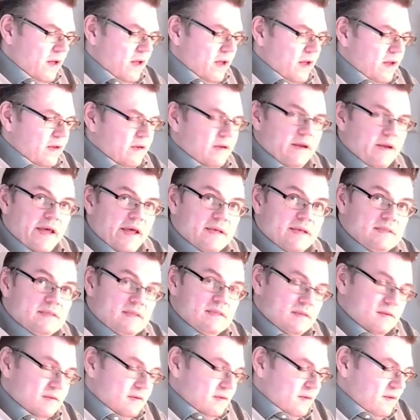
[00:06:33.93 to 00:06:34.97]
In the
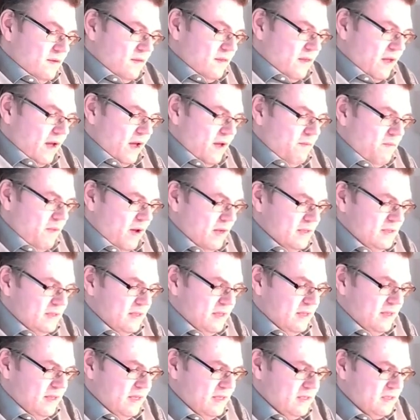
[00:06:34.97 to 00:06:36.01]
next time I see
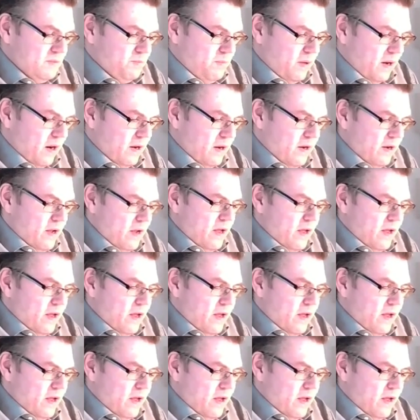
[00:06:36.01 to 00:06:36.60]
this part